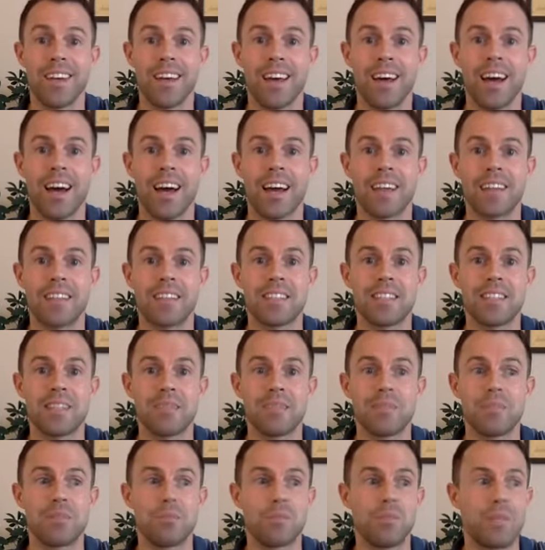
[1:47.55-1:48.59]
I seemed
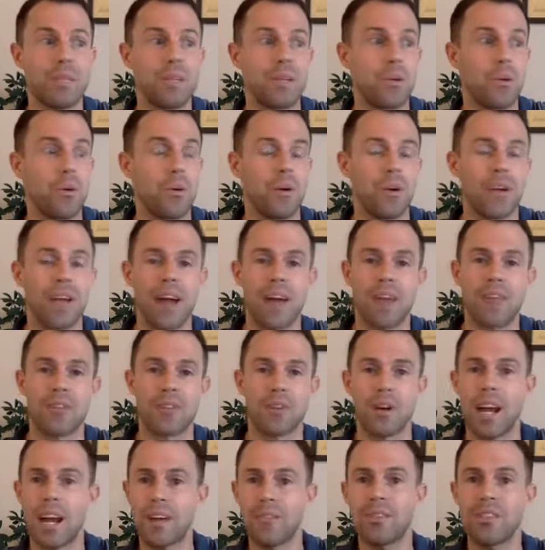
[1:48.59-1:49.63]
to be going after
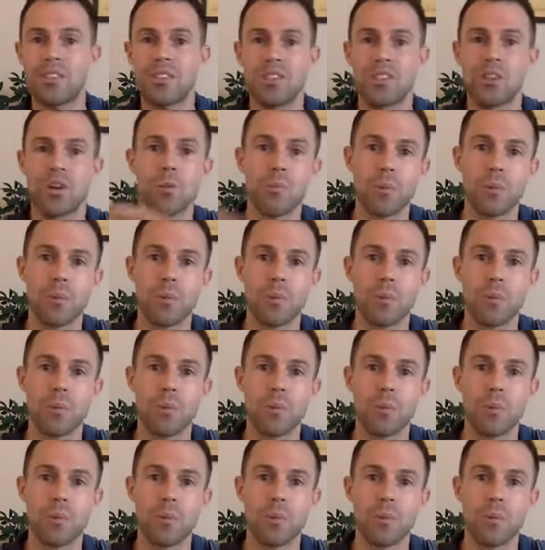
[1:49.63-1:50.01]
every single